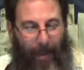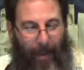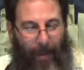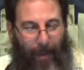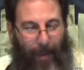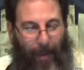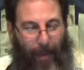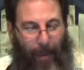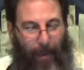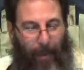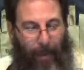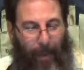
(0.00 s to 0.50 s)

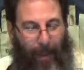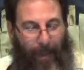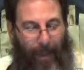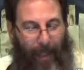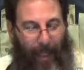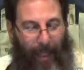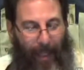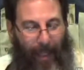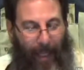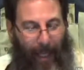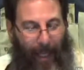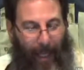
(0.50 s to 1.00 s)
to
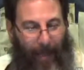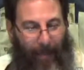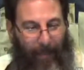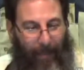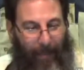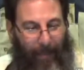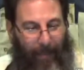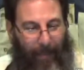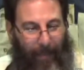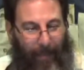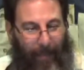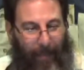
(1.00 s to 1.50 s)
29.
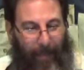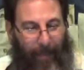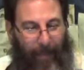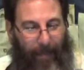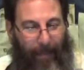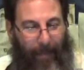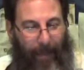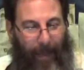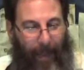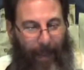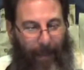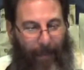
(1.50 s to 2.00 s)

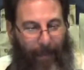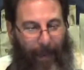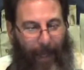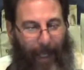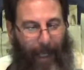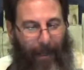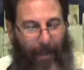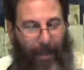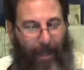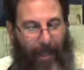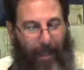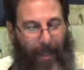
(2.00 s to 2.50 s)

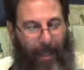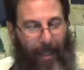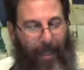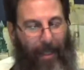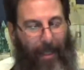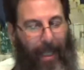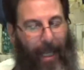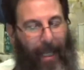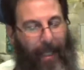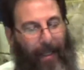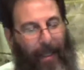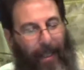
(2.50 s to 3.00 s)
Ephesians,
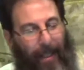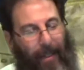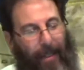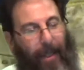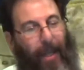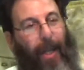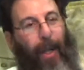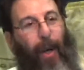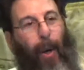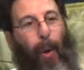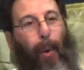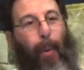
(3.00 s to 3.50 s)
let's take this
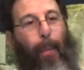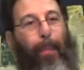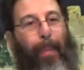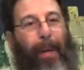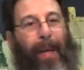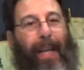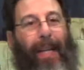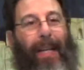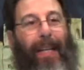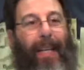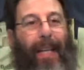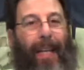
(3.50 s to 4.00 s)

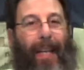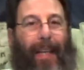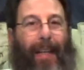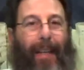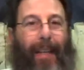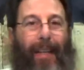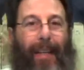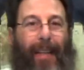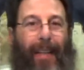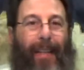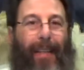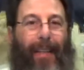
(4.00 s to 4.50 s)

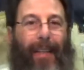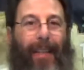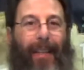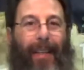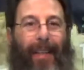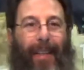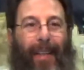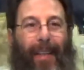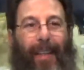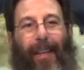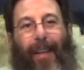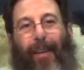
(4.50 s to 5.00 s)
opinion
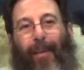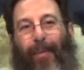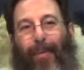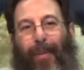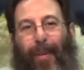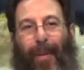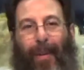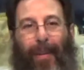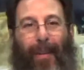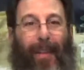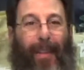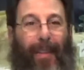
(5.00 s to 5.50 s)
a little
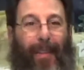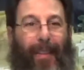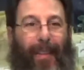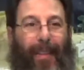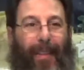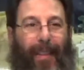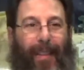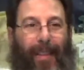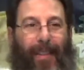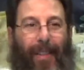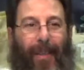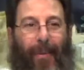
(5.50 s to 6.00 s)
further.
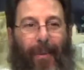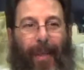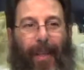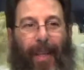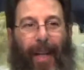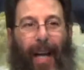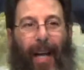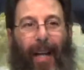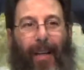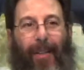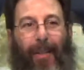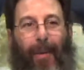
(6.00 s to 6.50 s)
Let's see what
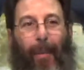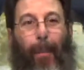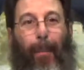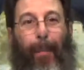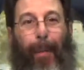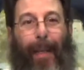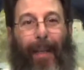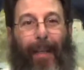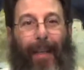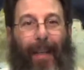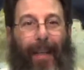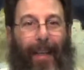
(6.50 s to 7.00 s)
God's
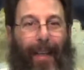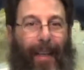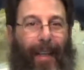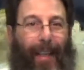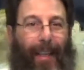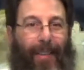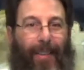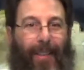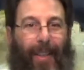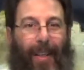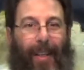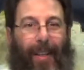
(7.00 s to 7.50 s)
opinion
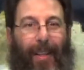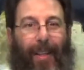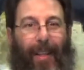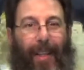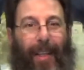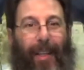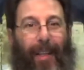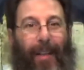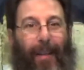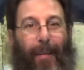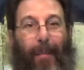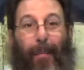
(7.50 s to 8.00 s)
is in
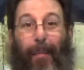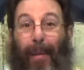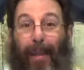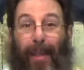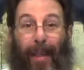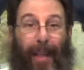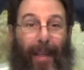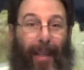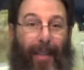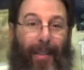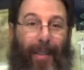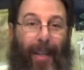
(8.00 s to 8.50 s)
the Brit
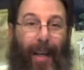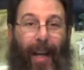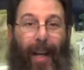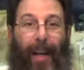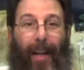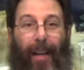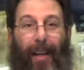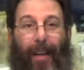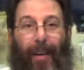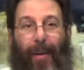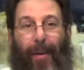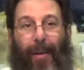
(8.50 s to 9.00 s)

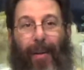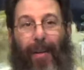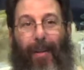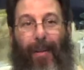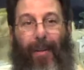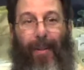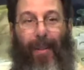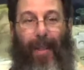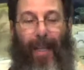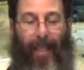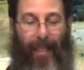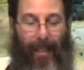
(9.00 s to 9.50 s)
Hadashah or the
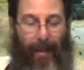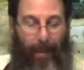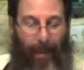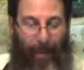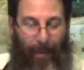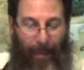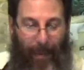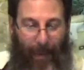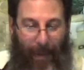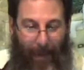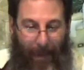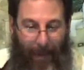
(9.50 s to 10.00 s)
New
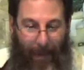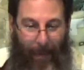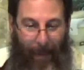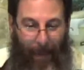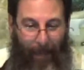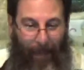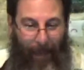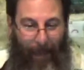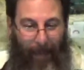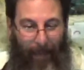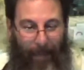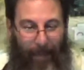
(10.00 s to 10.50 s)
Testament for those
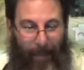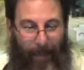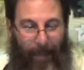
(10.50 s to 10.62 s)
people.